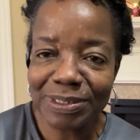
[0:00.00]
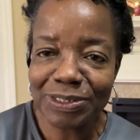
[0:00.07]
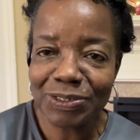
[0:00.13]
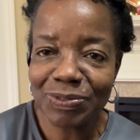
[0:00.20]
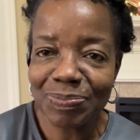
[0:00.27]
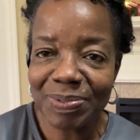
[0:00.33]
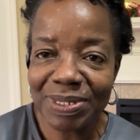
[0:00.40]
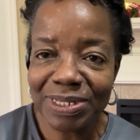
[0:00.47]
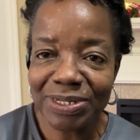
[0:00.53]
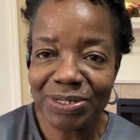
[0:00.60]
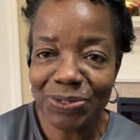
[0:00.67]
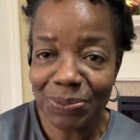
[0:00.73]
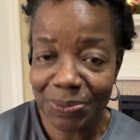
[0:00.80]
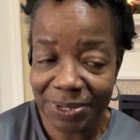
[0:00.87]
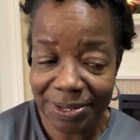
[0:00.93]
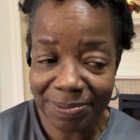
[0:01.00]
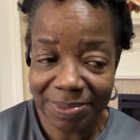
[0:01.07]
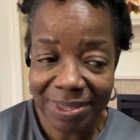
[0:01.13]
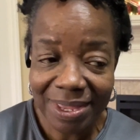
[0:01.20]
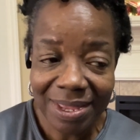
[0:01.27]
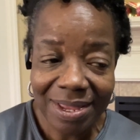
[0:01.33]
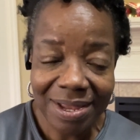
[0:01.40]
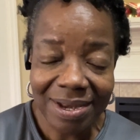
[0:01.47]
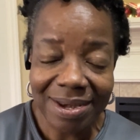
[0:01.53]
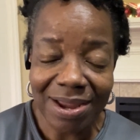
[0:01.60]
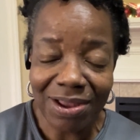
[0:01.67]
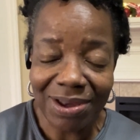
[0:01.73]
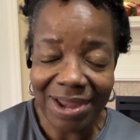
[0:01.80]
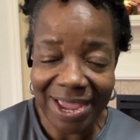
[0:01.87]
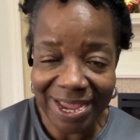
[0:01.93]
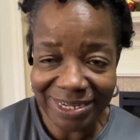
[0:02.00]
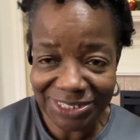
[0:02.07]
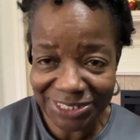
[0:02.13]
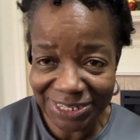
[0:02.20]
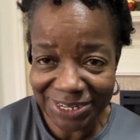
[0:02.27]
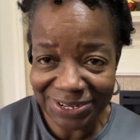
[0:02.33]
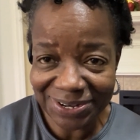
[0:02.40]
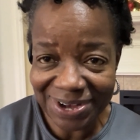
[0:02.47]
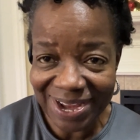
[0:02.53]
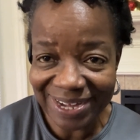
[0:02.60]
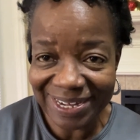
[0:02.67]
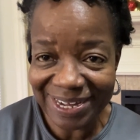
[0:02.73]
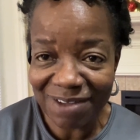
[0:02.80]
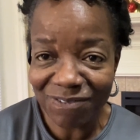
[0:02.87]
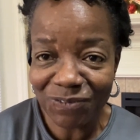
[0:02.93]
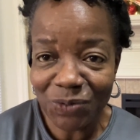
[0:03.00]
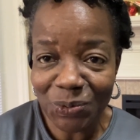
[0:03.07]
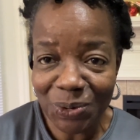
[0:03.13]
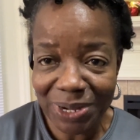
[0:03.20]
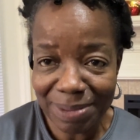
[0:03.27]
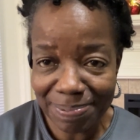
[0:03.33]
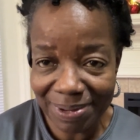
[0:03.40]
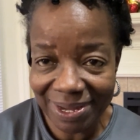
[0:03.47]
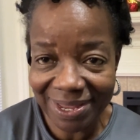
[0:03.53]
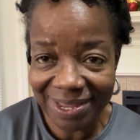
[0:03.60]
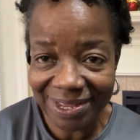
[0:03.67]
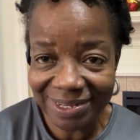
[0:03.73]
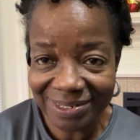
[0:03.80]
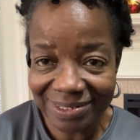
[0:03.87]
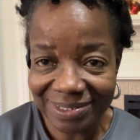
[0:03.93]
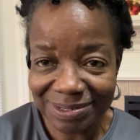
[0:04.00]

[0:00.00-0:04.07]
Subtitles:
to be doing. Now last year I did 40 plants.